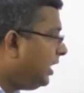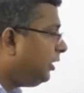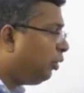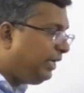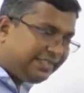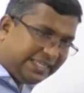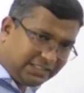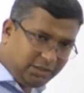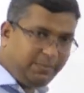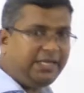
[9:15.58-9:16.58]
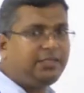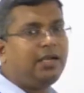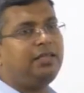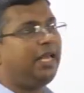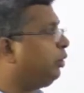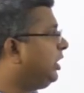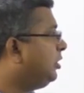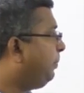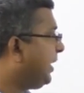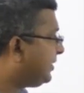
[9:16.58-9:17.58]
Now it is estimated that okay,
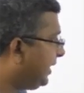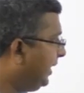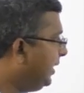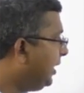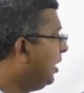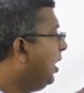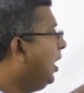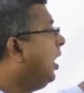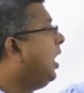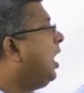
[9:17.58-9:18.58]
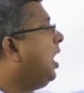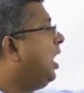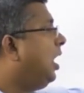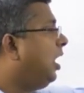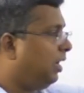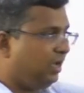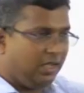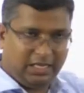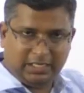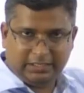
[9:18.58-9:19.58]
the present uh,
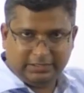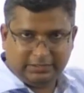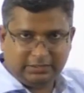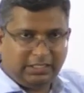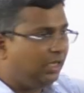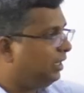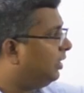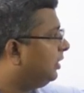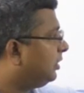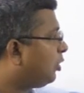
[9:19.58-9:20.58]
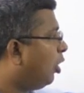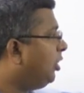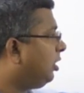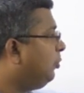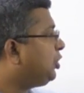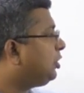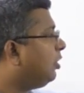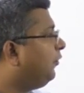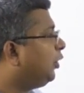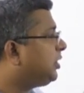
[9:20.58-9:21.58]
the contribution
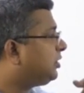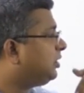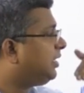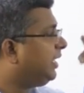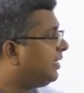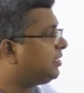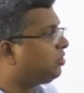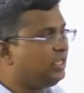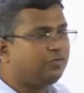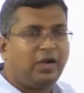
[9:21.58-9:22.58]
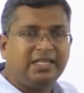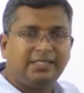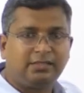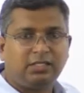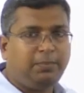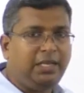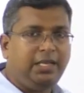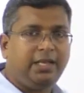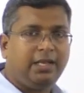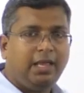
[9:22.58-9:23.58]
of logistic industry is one hundred sixty
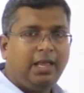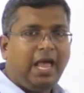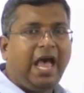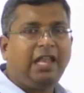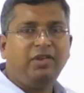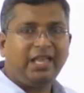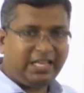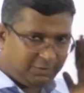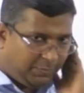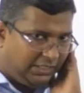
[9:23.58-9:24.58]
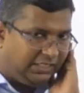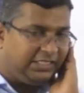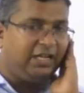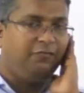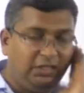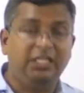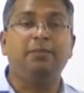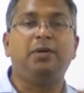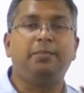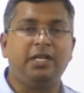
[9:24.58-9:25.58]
billion, and we are expected that with the
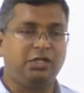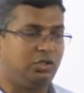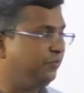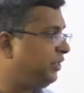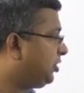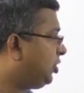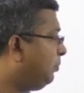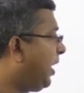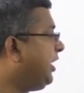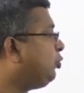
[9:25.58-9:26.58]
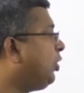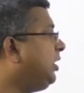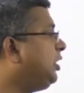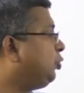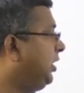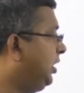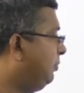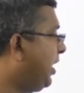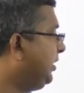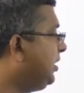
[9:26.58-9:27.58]
implementation of G S T by twenty twenty,
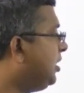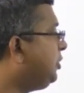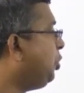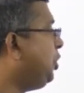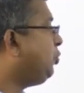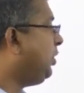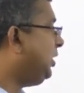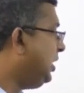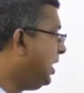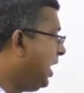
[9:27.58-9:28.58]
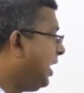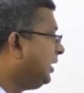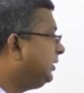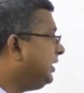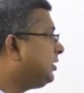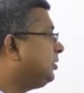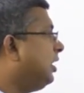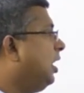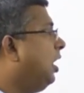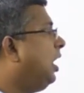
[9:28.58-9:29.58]
by the year twenty twenty, this
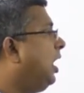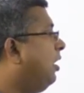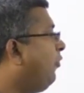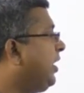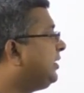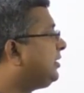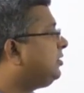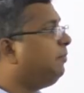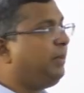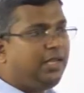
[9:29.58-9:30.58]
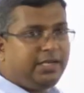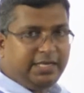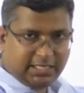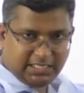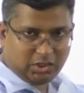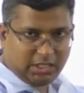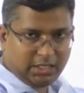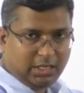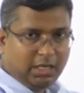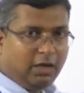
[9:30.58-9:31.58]
uh, one hundred sixty billion industry
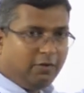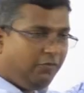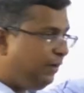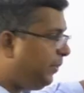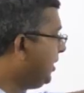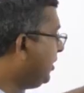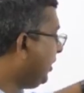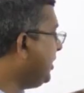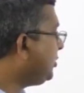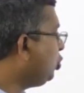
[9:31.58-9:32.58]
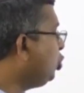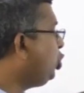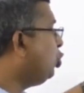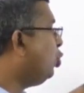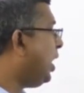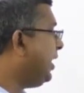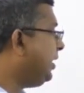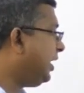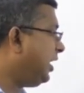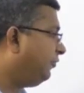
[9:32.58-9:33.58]
will be increased to two
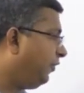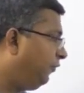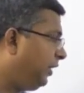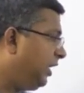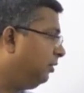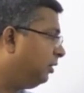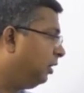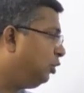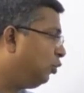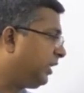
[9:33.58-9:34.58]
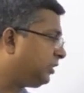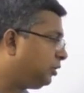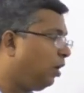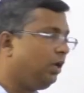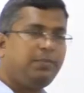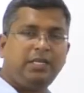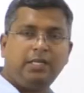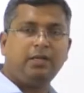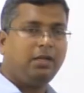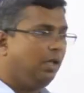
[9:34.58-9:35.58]
hundred fifteen U S dollar
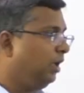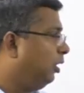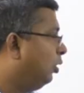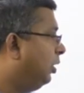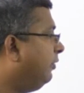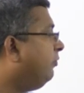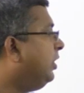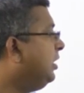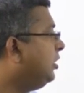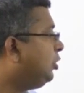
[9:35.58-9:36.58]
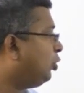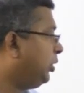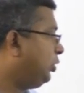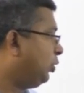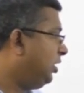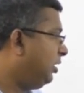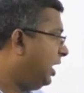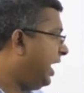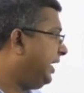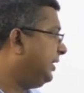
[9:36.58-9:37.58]
billion in twenty twenty,
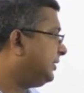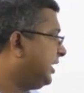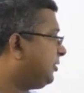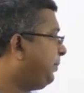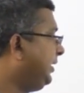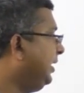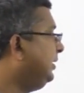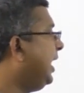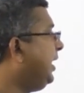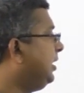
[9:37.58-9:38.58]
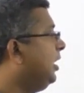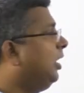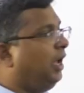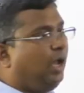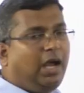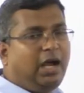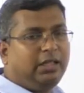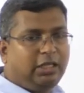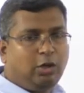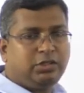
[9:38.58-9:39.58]
and it is expected that uh,
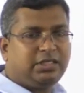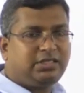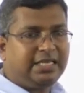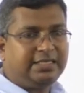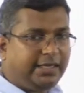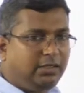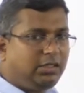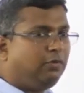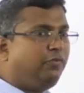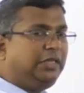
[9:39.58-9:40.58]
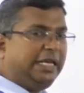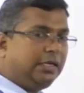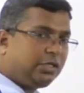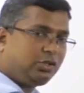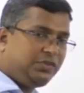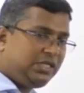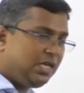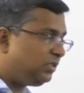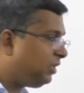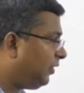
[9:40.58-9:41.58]
the logistics sector with the introduction of G
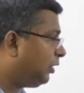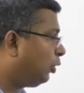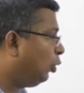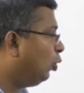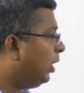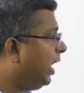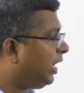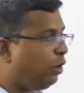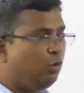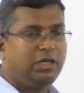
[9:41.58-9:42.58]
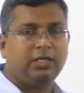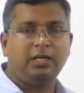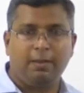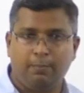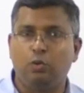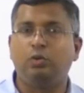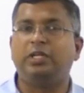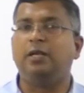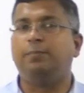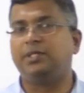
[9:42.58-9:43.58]
S T will grow around about
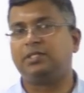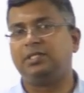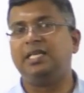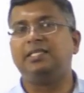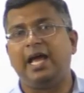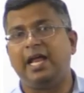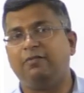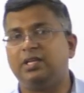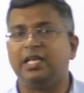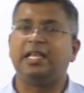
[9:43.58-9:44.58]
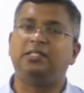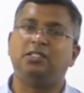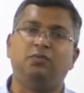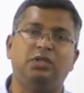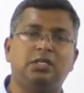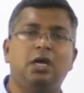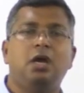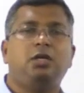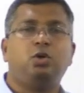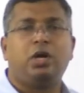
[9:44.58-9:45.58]
ten percentage, and we can achieve this
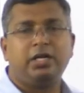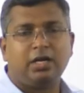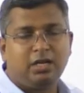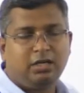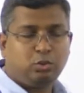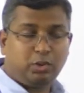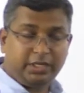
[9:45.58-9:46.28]
two hundred and two